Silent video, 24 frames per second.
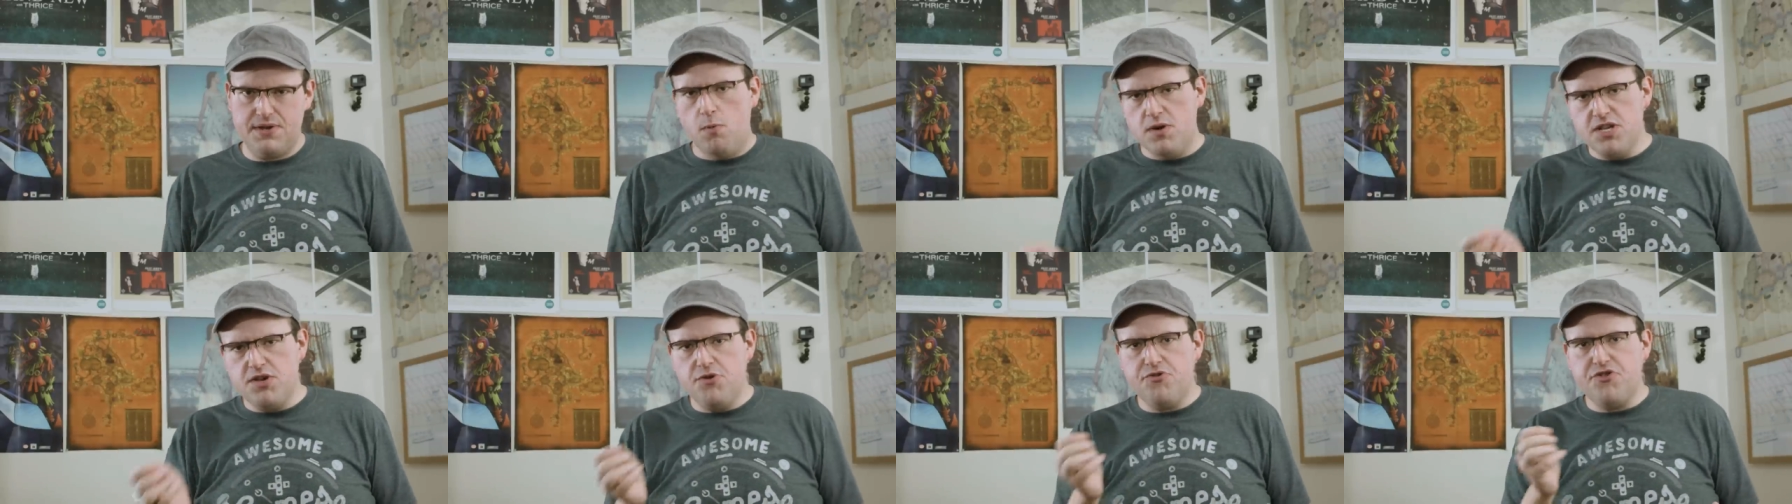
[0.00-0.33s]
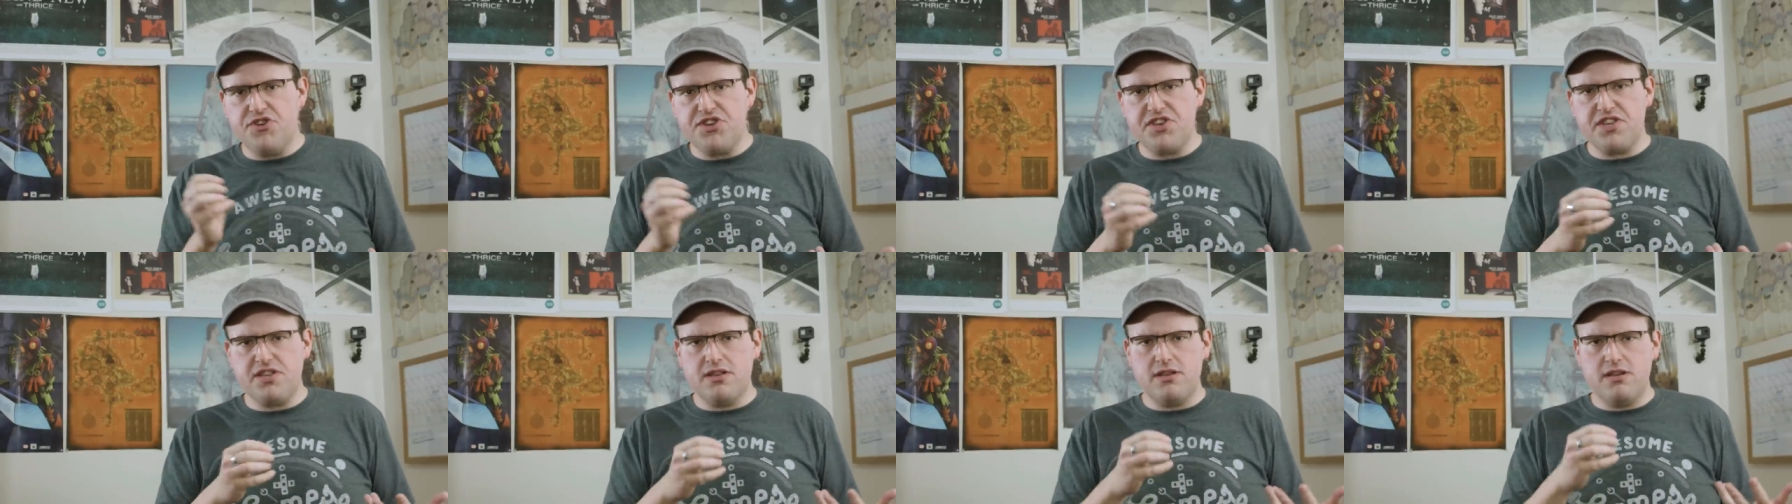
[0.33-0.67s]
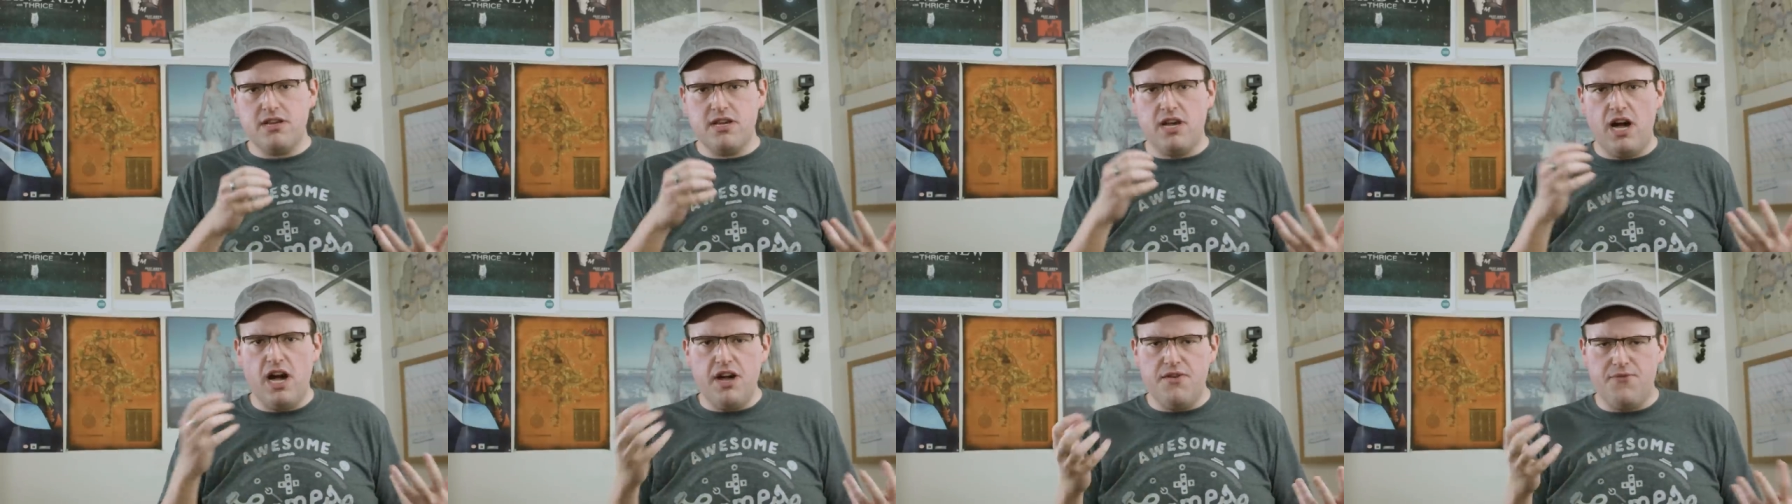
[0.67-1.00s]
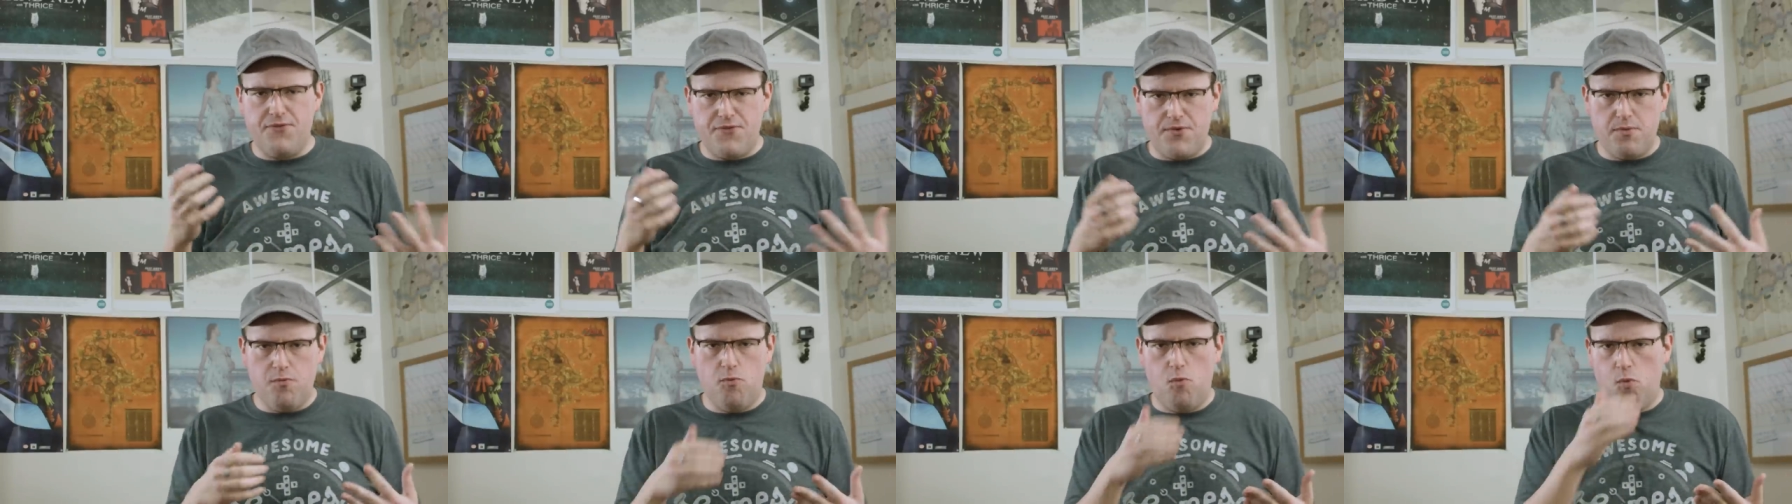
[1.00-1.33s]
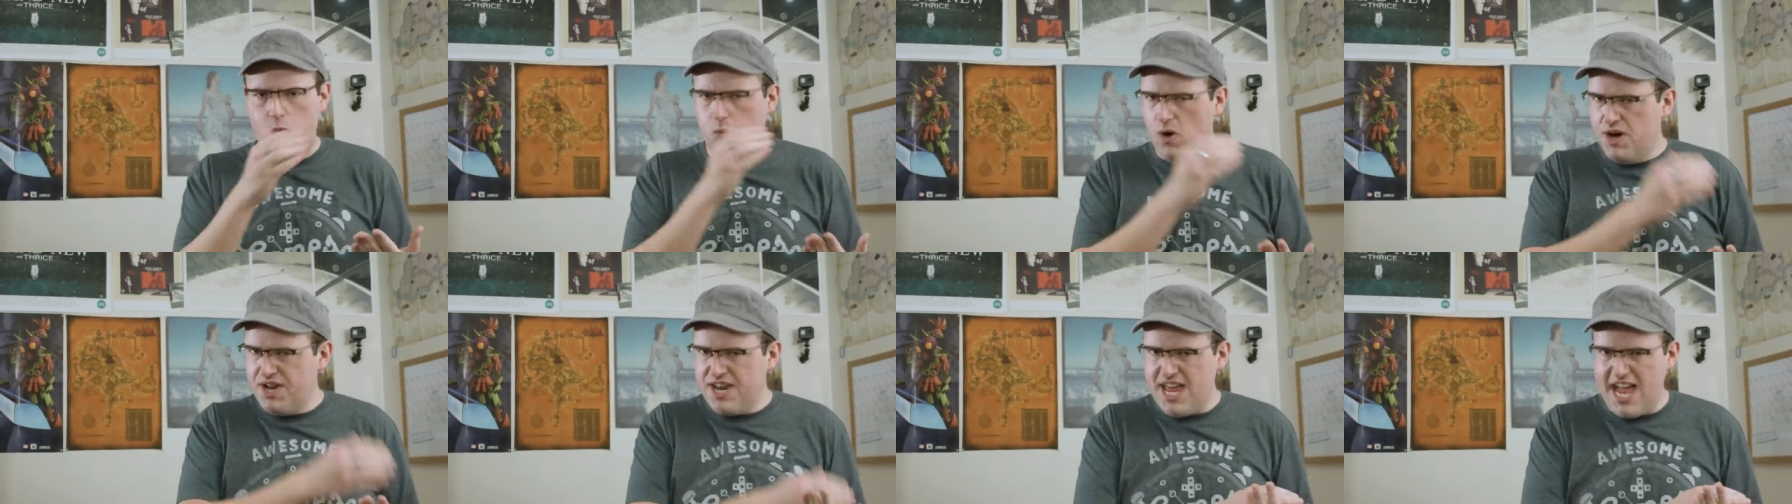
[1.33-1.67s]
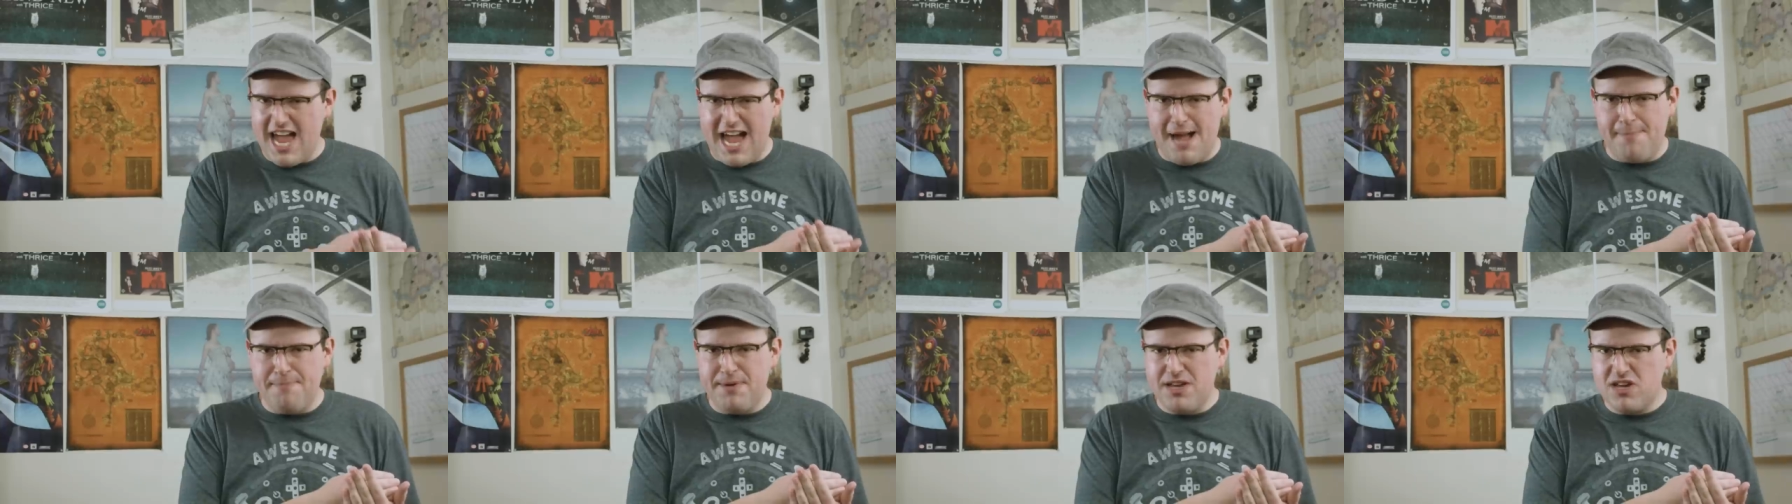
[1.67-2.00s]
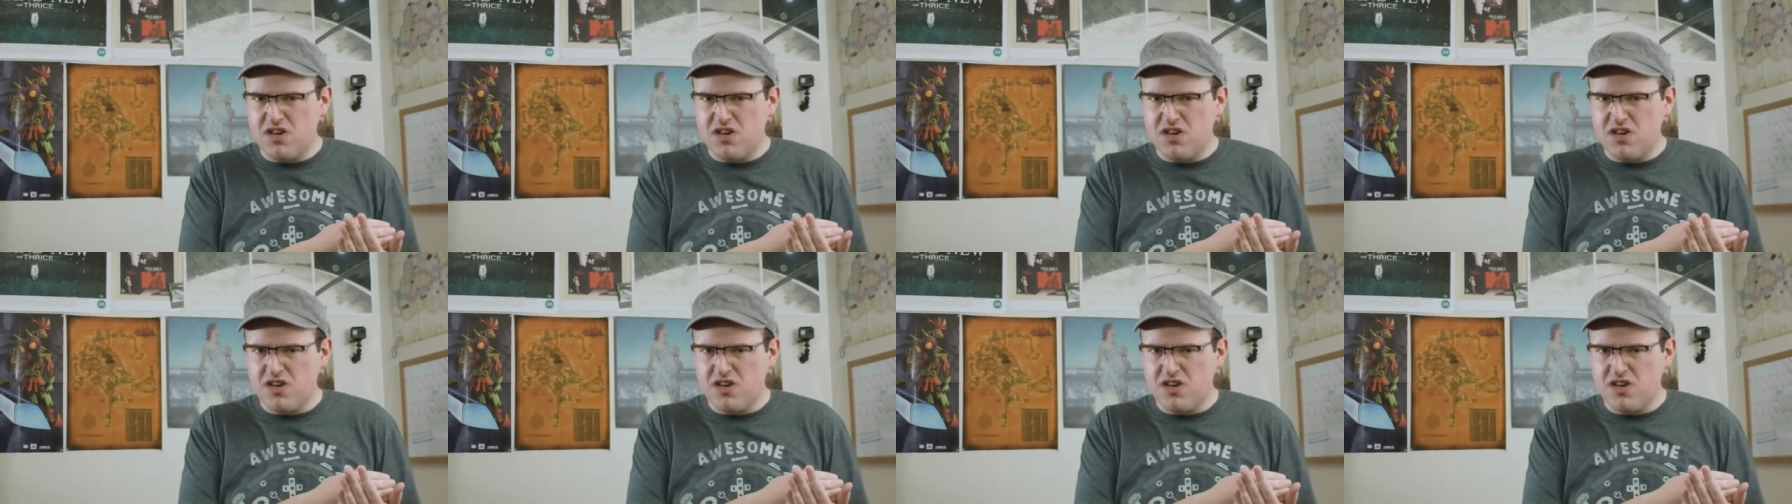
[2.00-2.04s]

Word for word: When you just cut from one happy